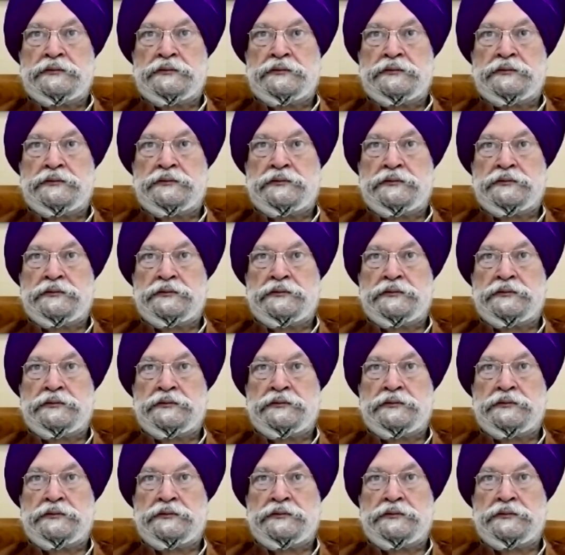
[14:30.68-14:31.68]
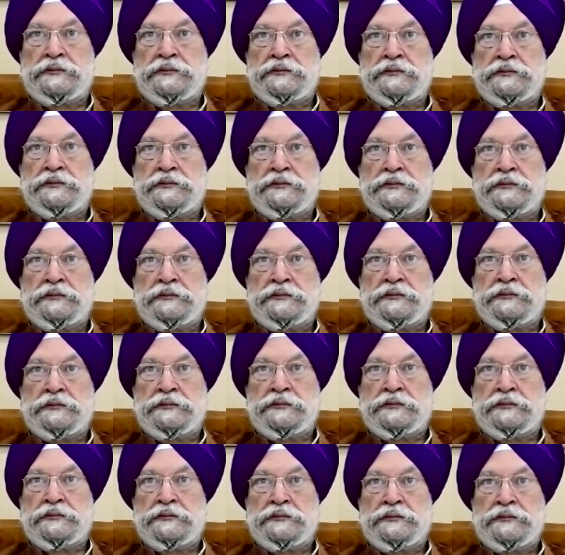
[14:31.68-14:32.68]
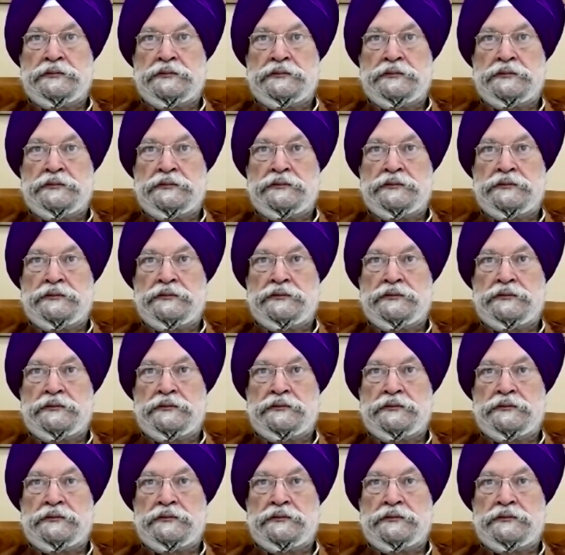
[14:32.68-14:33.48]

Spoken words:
(not speaking)